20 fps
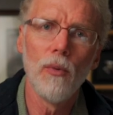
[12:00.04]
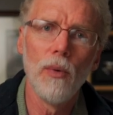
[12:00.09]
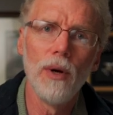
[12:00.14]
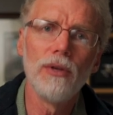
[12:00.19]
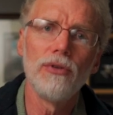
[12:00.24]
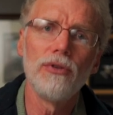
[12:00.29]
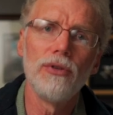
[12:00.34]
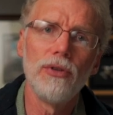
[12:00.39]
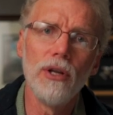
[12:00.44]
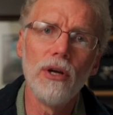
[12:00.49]
We
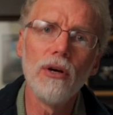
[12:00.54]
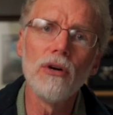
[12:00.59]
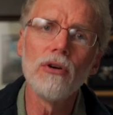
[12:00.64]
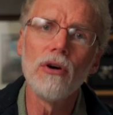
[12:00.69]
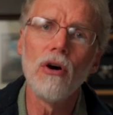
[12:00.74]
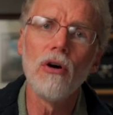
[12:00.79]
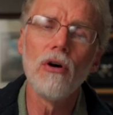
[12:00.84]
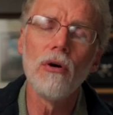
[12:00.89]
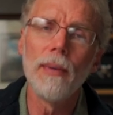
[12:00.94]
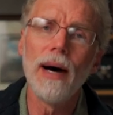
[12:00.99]
still
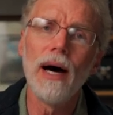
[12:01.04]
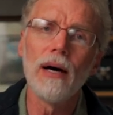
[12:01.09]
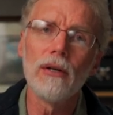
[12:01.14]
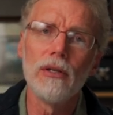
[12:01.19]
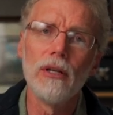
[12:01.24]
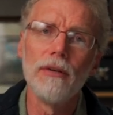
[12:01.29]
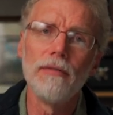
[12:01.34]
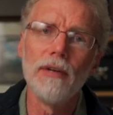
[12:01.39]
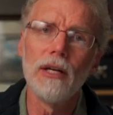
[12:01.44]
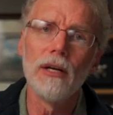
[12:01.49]
go about
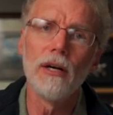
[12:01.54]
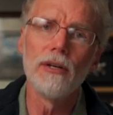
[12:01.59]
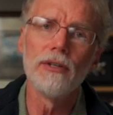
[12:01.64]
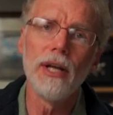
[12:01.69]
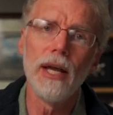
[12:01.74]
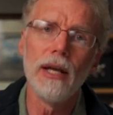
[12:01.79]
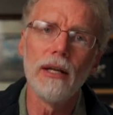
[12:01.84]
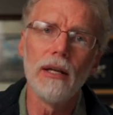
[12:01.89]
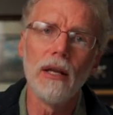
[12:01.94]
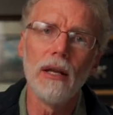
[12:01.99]
living our
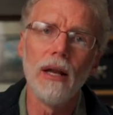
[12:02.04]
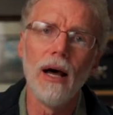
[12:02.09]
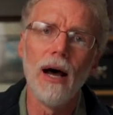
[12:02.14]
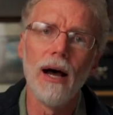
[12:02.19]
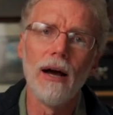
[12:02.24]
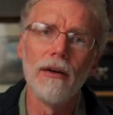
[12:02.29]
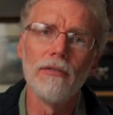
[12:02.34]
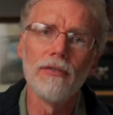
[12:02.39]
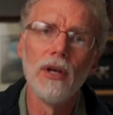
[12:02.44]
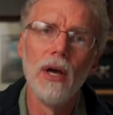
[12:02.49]
daily
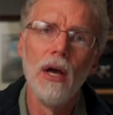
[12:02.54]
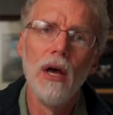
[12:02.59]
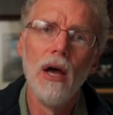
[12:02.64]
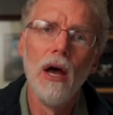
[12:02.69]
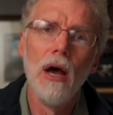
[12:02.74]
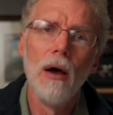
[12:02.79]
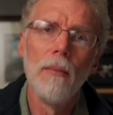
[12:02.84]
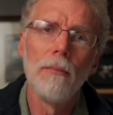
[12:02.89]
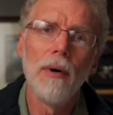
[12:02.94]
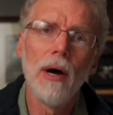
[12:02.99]
lives,
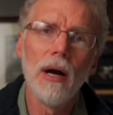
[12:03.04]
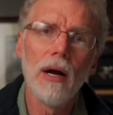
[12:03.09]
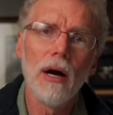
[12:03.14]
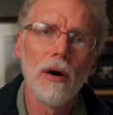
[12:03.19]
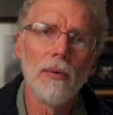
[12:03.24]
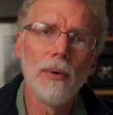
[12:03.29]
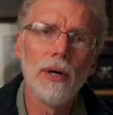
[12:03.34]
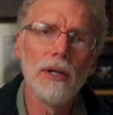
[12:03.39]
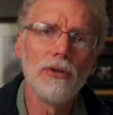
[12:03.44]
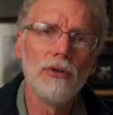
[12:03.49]
but
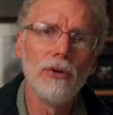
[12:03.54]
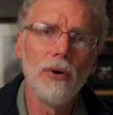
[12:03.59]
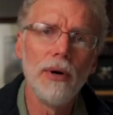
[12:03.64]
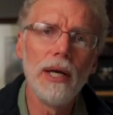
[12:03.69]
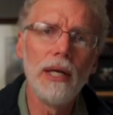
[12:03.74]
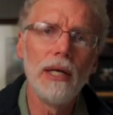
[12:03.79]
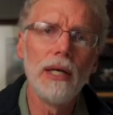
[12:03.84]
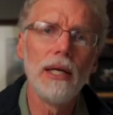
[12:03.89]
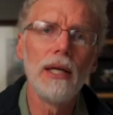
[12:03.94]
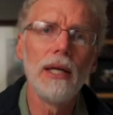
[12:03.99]
are we
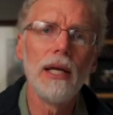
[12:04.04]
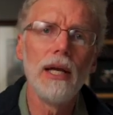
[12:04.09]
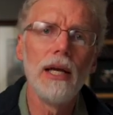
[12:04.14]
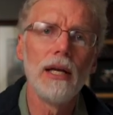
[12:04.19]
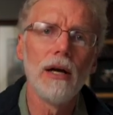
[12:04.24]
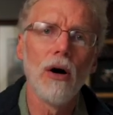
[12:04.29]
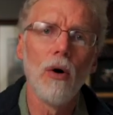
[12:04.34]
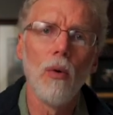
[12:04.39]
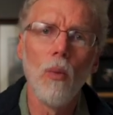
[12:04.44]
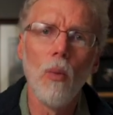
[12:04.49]
doing it
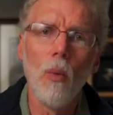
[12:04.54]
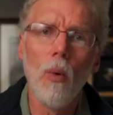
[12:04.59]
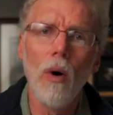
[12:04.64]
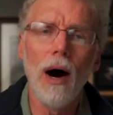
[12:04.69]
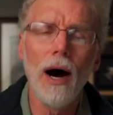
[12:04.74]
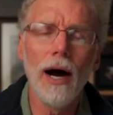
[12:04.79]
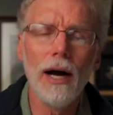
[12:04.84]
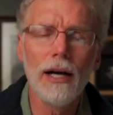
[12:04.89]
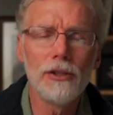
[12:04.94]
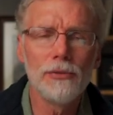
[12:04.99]
in a
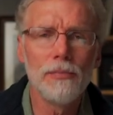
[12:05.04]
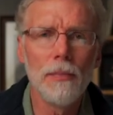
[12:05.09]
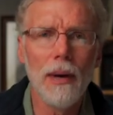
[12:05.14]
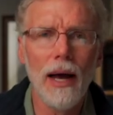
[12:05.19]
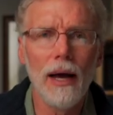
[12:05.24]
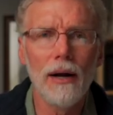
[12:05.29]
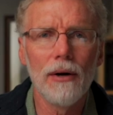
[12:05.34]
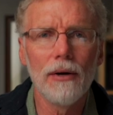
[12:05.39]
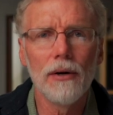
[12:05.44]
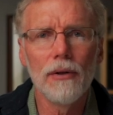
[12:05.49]
wise
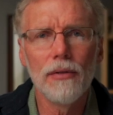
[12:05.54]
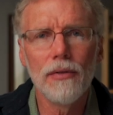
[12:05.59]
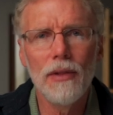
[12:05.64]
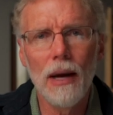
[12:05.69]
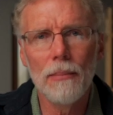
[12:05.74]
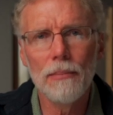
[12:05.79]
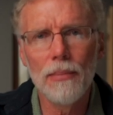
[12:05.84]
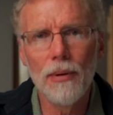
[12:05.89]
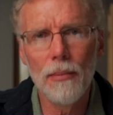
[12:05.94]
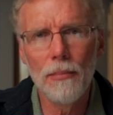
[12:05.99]
manner
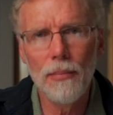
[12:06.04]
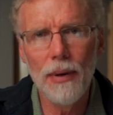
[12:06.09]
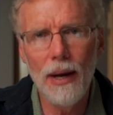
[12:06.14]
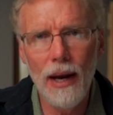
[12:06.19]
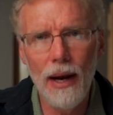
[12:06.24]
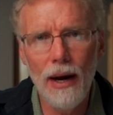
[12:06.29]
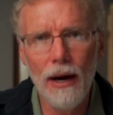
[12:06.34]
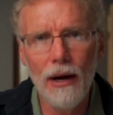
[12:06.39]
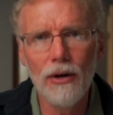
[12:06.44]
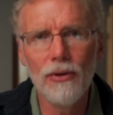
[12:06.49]
that
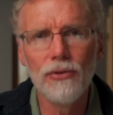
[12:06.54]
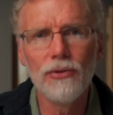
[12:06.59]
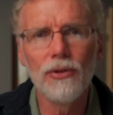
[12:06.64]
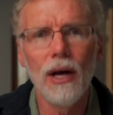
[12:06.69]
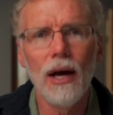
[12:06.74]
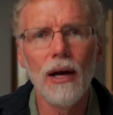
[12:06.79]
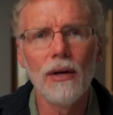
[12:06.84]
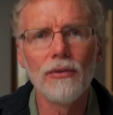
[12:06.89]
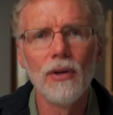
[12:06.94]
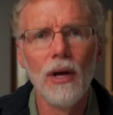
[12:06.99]
prepares
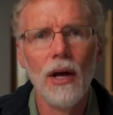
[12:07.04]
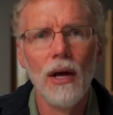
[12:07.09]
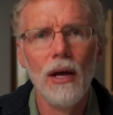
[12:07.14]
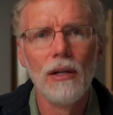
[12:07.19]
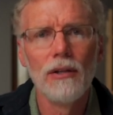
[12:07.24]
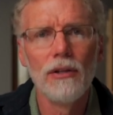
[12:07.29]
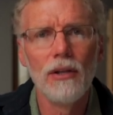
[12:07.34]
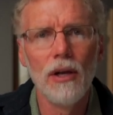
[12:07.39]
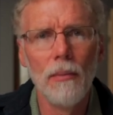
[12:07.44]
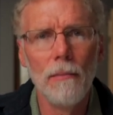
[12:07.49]
us
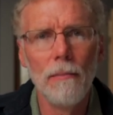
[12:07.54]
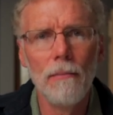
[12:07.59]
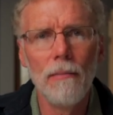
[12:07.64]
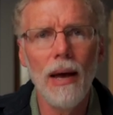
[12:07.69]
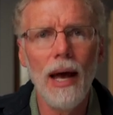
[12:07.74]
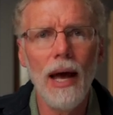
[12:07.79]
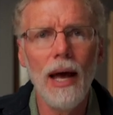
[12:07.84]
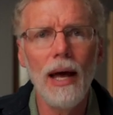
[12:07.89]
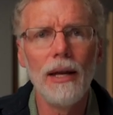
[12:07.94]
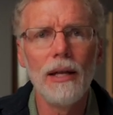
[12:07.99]
to
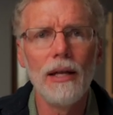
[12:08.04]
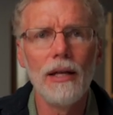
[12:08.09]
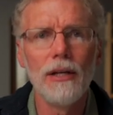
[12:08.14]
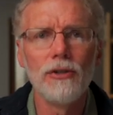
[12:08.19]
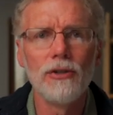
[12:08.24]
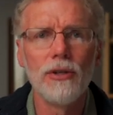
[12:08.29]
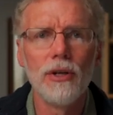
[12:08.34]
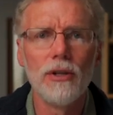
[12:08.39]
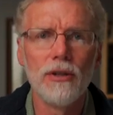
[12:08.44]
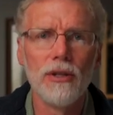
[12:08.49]

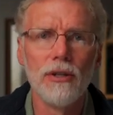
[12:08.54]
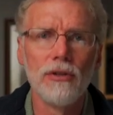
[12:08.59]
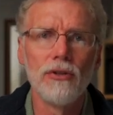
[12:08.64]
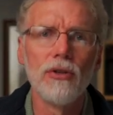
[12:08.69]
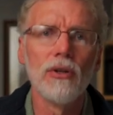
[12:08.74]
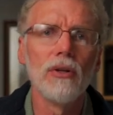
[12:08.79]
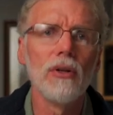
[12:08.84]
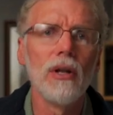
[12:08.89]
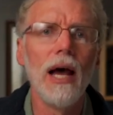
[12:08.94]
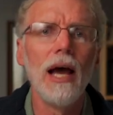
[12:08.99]
manage the
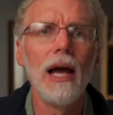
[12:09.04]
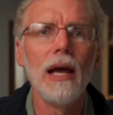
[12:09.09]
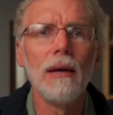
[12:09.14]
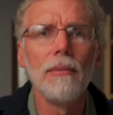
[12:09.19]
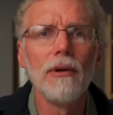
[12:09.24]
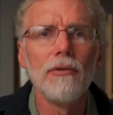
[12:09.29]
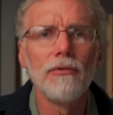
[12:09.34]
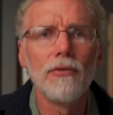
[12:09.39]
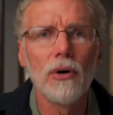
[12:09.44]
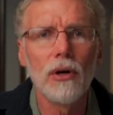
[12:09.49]
delay
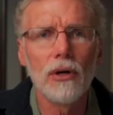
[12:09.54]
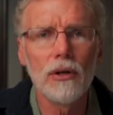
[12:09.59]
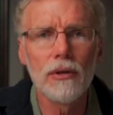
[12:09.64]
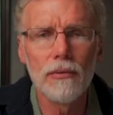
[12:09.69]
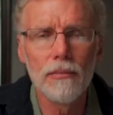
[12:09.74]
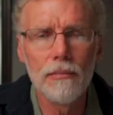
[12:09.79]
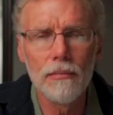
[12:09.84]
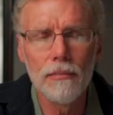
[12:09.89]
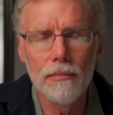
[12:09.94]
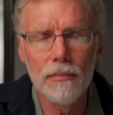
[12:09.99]

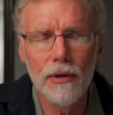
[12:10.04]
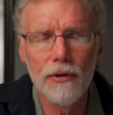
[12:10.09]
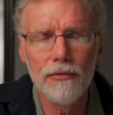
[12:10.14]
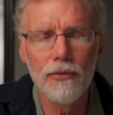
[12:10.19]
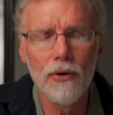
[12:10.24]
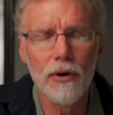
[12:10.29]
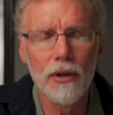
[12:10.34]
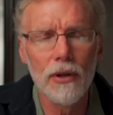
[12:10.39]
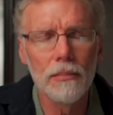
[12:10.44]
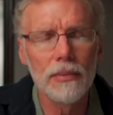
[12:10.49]

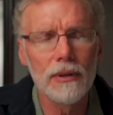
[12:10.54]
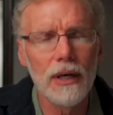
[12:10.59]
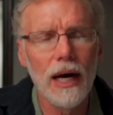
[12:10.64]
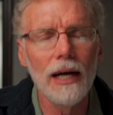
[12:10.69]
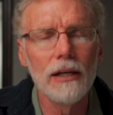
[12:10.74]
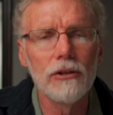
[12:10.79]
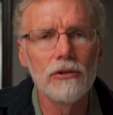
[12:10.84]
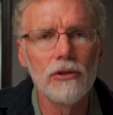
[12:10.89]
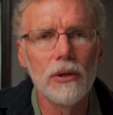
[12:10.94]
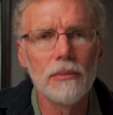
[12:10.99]
before the
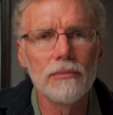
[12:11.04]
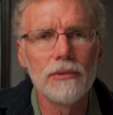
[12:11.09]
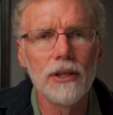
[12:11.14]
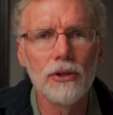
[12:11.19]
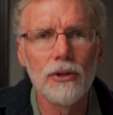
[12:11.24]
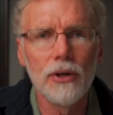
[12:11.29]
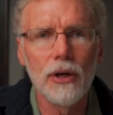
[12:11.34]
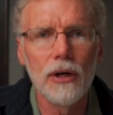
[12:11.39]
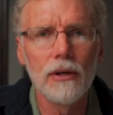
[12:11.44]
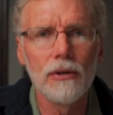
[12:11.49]
bridegroom
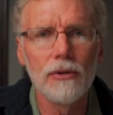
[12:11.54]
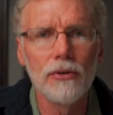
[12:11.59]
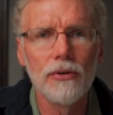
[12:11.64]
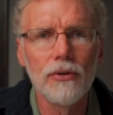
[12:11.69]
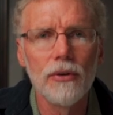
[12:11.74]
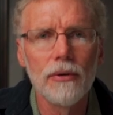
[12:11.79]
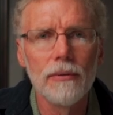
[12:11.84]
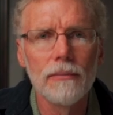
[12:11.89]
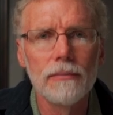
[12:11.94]
returns?